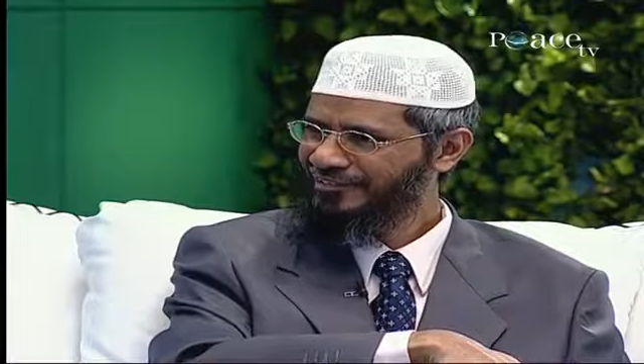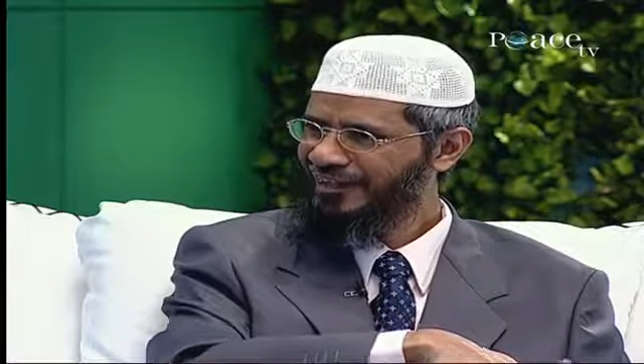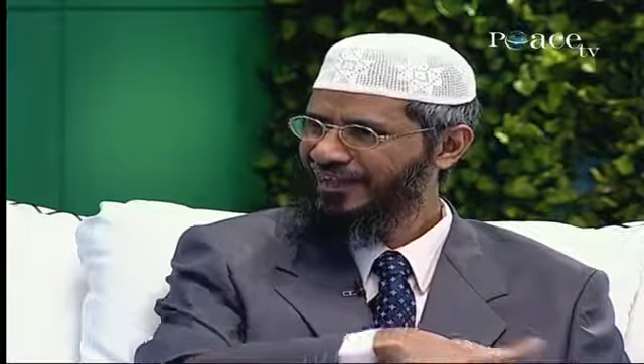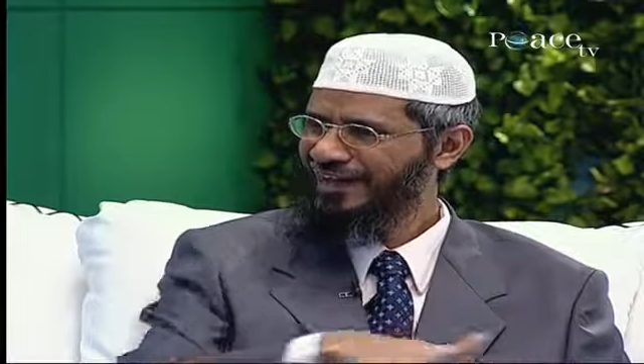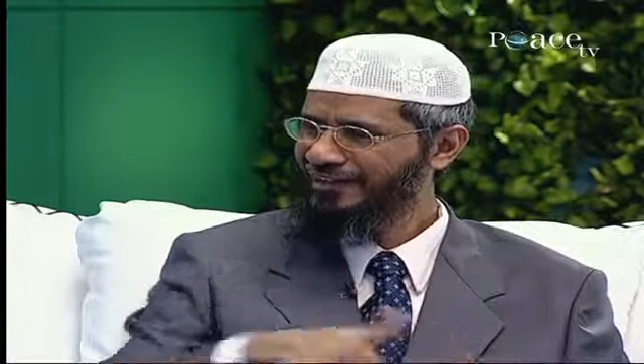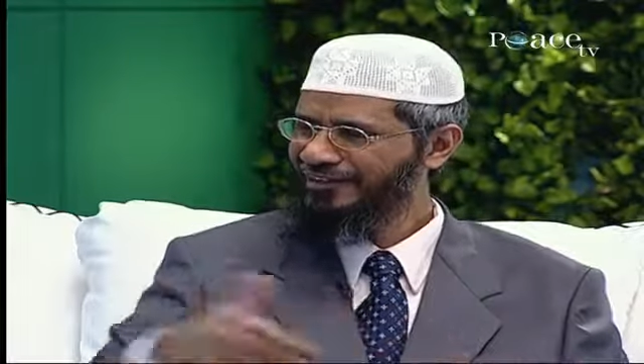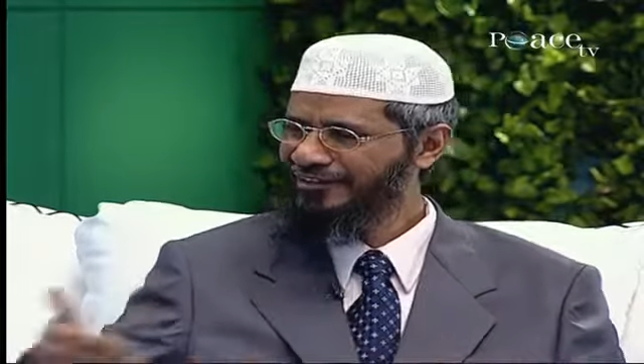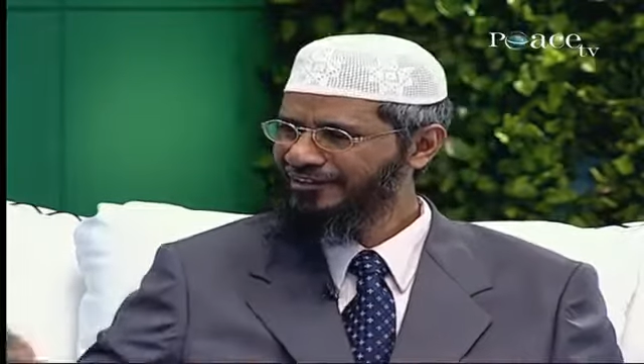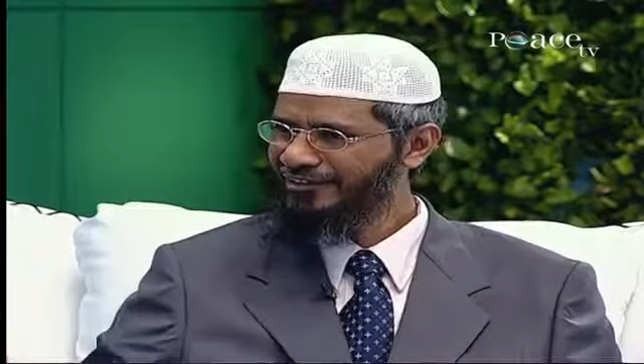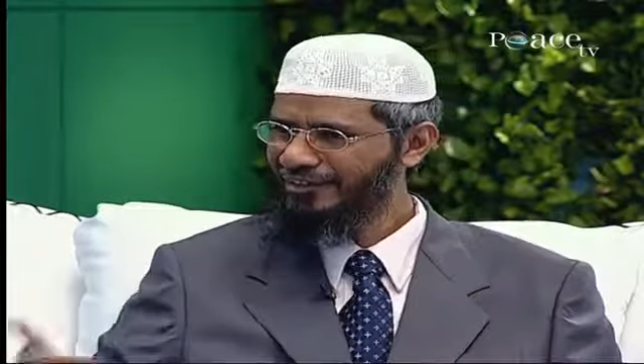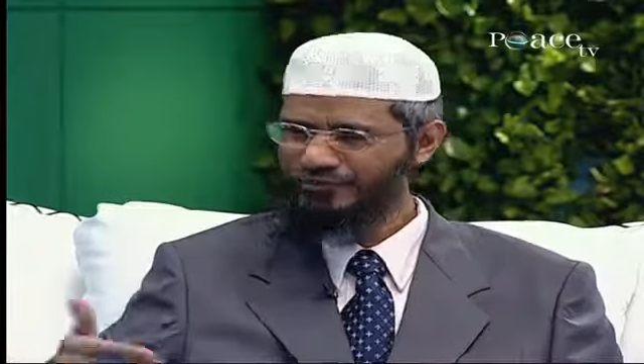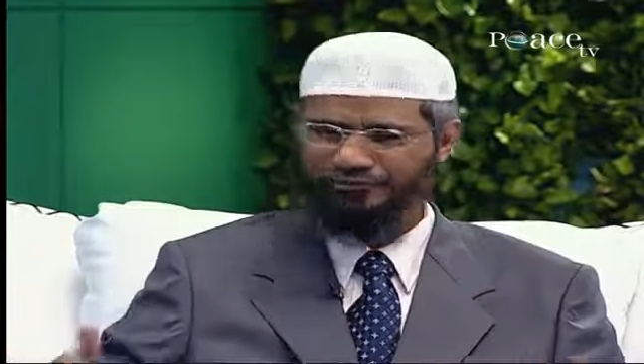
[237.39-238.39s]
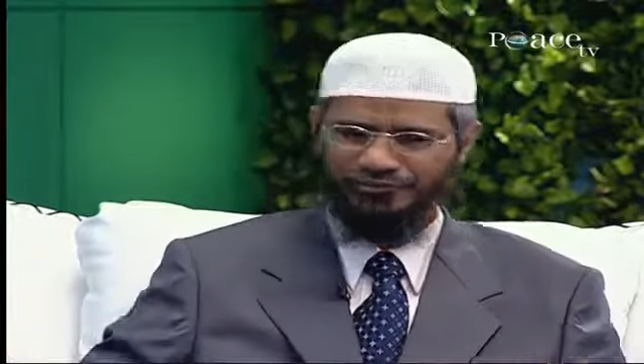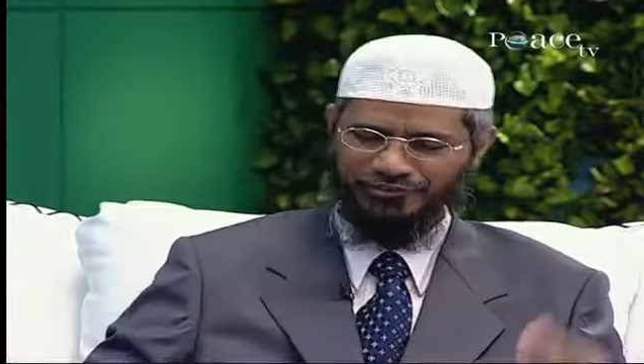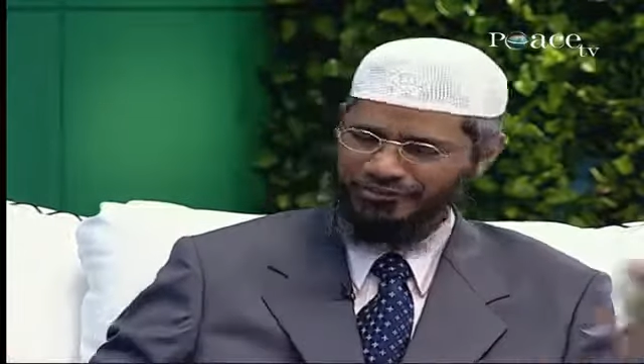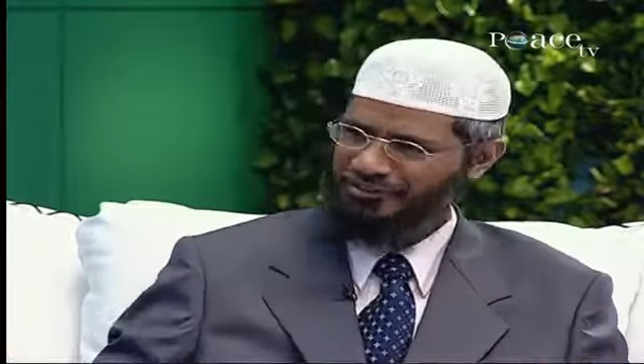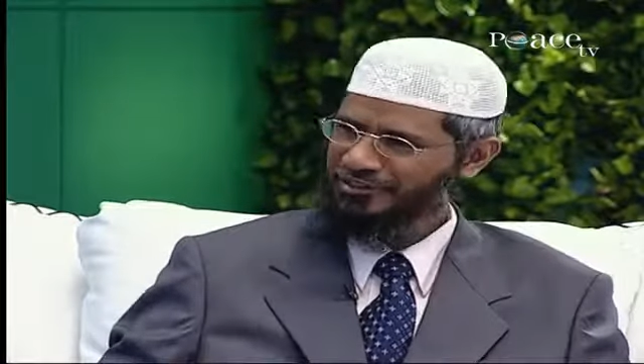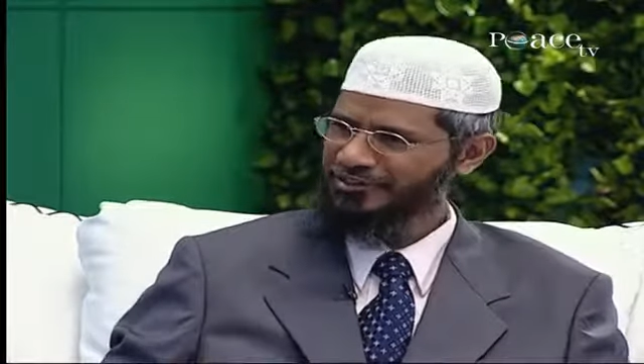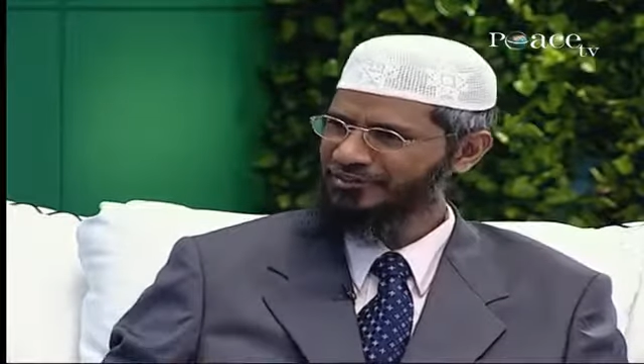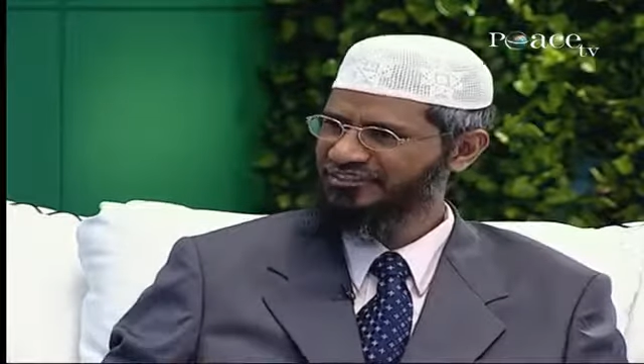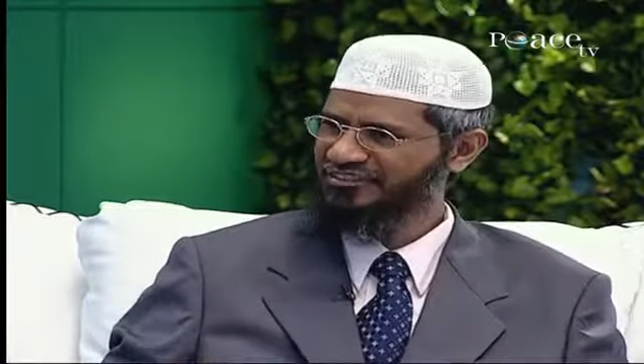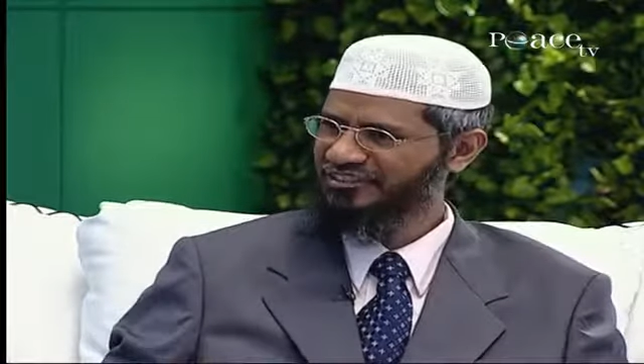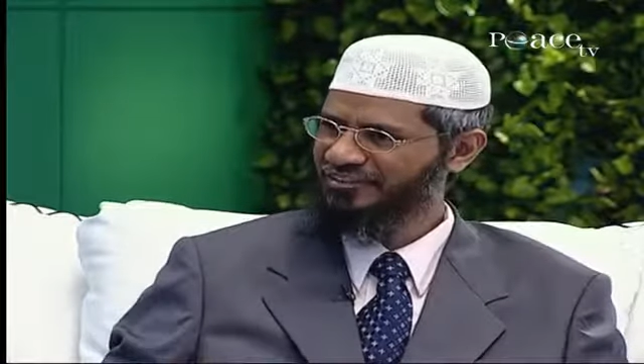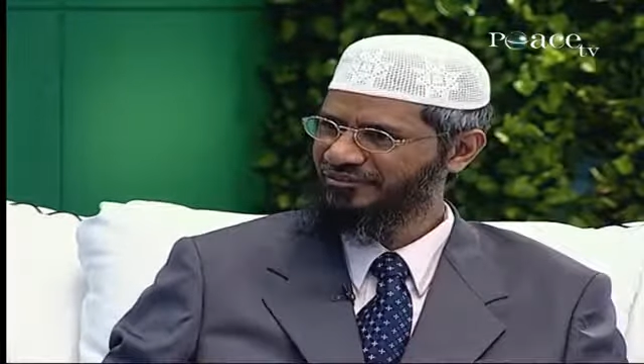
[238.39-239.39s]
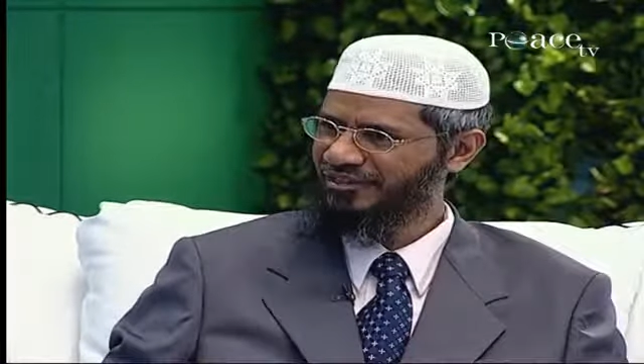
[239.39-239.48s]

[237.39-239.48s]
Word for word: And if in the Western